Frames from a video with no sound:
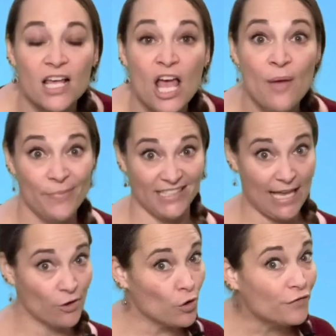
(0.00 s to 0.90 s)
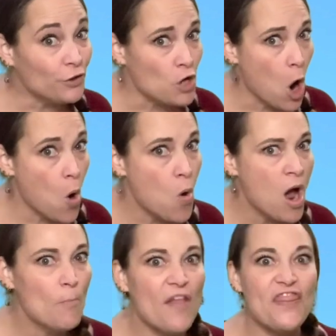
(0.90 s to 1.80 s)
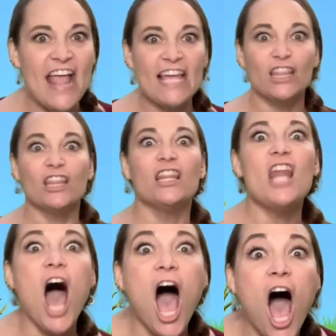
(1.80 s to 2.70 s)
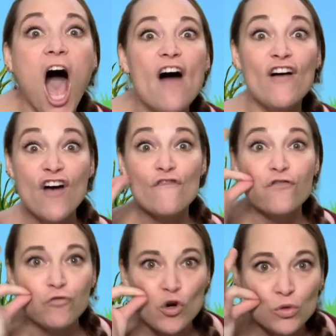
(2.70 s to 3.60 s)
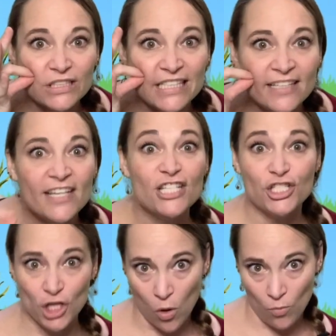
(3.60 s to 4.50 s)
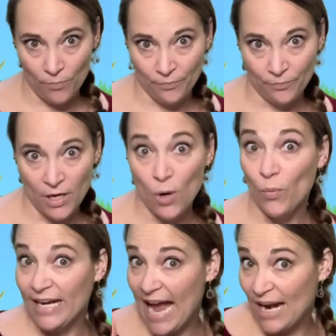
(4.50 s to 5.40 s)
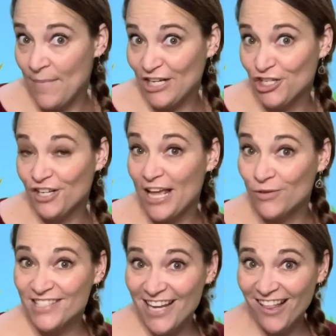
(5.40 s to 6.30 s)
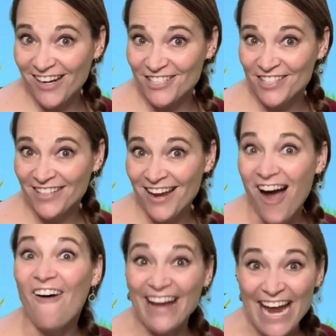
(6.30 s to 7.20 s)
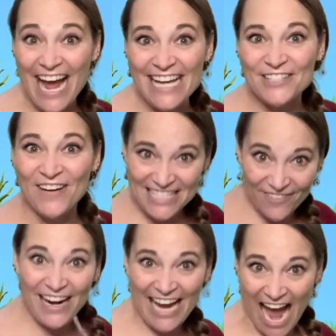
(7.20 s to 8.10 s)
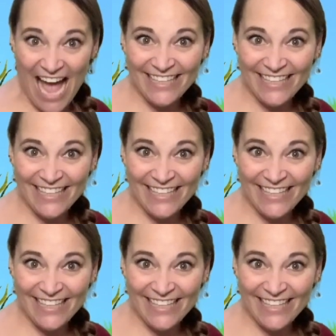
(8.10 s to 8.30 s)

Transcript: because I don't know if you know, but they love fruit. So, we gotta make sure they don't steal ours. Okay guys, wanna see what I got?